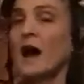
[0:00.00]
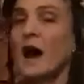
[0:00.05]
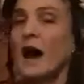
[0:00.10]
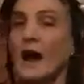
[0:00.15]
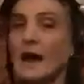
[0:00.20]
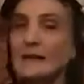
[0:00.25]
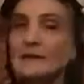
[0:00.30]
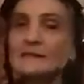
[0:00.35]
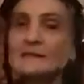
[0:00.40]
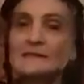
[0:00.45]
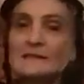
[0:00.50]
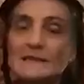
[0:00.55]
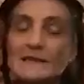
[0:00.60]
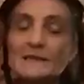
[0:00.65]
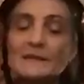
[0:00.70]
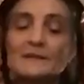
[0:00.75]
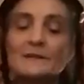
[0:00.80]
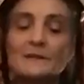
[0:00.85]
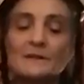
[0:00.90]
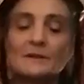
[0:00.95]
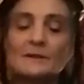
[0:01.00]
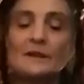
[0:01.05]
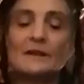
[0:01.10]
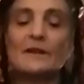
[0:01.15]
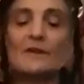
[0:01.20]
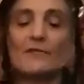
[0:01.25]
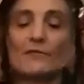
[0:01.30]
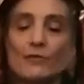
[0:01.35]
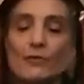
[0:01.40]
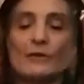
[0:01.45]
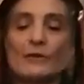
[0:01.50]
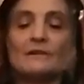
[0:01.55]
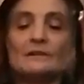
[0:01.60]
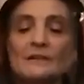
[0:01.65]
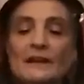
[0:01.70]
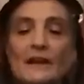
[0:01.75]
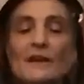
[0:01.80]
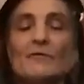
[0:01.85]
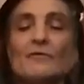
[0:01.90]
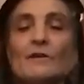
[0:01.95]
I did live with
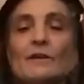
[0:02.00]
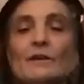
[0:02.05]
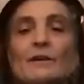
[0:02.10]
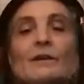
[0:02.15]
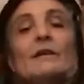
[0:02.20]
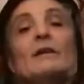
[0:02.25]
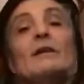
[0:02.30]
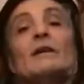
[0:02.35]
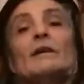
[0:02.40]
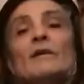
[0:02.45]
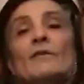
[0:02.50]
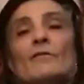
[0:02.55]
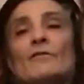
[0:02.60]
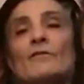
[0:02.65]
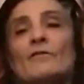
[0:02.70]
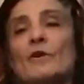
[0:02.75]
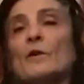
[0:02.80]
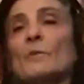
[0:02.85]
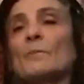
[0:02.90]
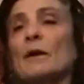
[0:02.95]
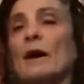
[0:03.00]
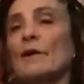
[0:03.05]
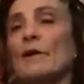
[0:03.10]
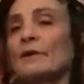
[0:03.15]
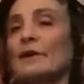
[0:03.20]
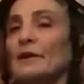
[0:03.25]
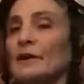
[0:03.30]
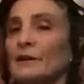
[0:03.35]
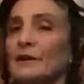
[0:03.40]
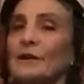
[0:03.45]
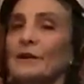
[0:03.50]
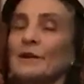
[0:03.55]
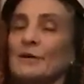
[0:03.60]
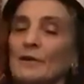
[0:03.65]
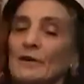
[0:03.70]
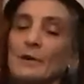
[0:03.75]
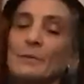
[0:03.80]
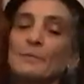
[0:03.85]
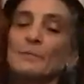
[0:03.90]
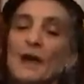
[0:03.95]
David for about a
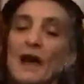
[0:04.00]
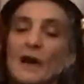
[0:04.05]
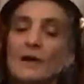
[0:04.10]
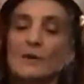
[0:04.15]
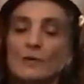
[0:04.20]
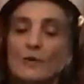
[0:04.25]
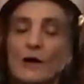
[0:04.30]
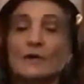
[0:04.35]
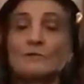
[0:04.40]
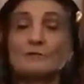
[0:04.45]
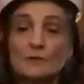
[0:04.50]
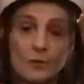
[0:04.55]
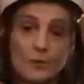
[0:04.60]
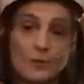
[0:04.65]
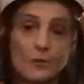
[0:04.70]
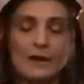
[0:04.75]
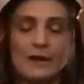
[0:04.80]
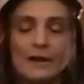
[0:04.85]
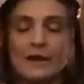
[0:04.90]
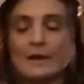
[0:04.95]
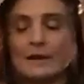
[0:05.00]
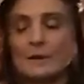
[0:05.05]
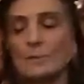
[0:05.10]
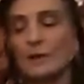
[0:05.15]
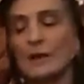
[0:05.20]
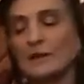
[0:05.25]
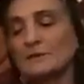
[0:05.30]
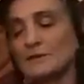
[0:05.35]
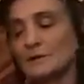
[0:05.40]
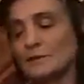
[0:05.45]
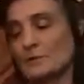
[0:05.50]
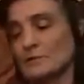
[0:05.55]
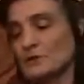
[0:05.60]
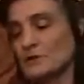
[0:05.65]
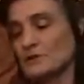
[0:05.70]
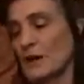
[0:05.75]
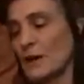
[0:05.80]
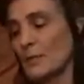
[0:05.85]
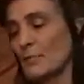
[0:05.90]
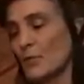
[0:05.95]
year in Palo Alto, working at a bicycle
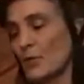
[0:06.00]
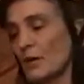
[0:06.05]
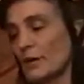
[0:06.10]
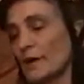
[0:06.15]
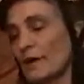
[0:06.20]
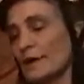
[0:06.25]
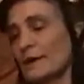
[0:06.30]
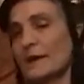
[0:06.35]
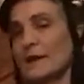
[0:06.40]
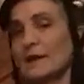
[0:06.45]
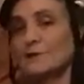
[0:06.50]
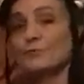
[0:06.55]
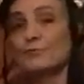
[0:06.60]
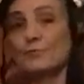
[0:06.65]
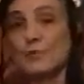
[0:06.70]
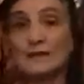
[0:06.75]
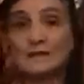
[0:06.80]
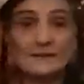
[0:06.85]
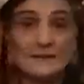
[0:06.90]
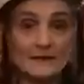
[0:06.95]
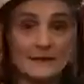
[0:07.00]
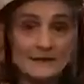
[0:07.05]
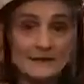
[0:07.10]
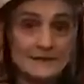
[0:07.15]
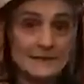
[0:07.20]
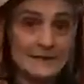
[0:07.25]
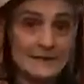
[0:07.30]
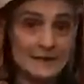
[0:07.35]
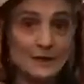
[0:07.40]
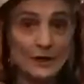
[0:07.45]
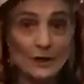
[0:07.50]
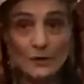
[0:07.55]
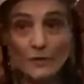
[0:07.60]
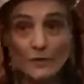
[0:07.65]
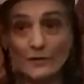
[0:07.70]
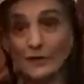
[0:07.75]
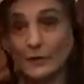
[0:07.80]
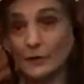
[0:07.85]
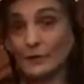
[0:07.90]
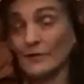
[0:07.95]
shop while I gained residency to go to
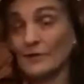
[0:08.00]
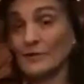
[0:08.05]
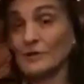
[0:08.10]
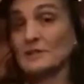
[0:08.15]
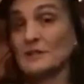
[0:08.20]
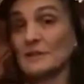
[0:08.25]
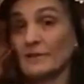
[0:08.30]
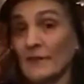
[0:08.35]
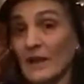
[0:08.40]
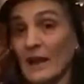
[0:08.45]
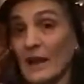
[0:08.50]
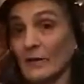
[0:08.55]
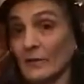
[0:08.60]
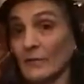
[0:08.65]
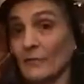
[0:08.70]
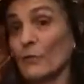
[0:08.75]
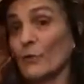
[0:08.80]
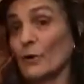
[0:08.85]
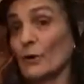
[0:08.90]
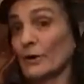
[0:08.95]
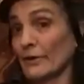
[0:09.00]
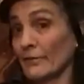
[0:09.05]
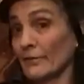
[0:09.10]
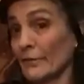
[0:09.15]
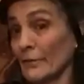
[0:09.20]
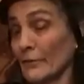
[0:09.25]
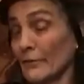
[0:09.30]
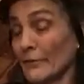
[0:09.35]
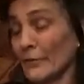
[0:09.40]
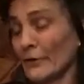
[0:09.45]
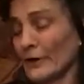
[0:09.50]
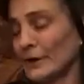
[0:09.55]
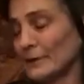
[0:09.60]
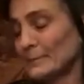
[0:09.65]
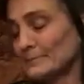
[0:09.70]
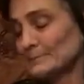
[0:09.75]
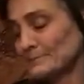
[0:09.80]
the University of California for free.